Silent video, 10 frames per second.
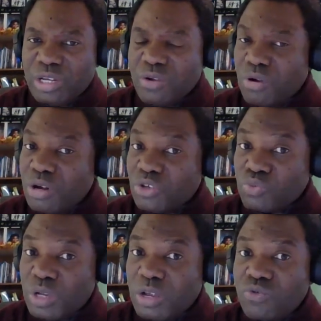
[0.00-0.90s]
The Holy
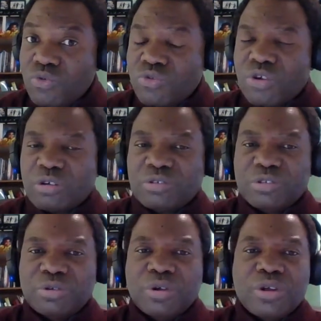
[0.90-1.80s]
Spirit will talk to
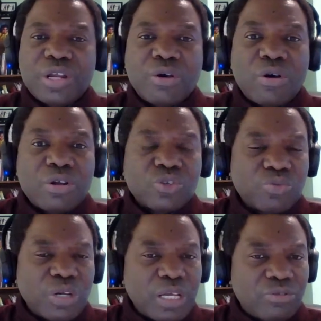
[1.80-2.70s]
you. The Holy
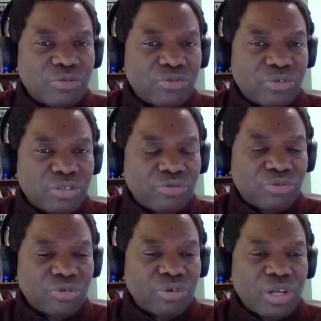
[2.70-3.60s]
Spirit will teach
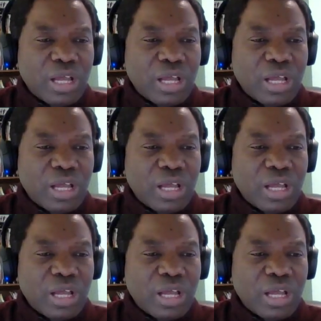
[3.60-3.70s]
you.